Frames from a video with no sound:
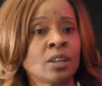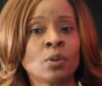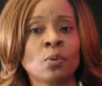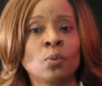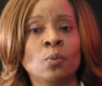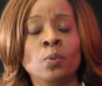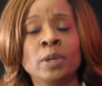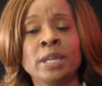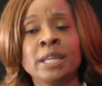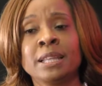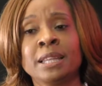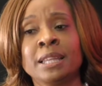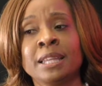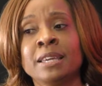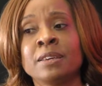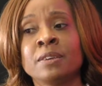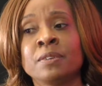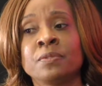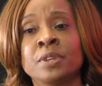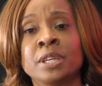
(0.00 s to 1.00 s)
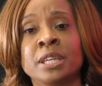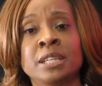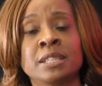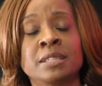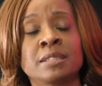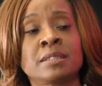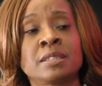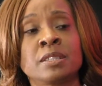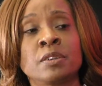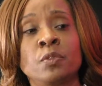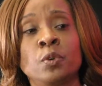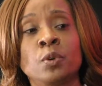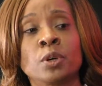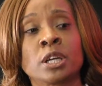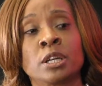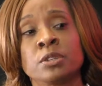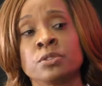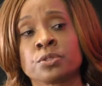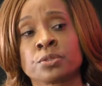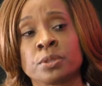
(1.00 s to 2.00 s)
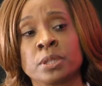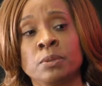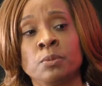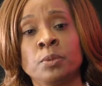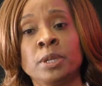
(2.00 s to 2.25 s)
We live in a civil country.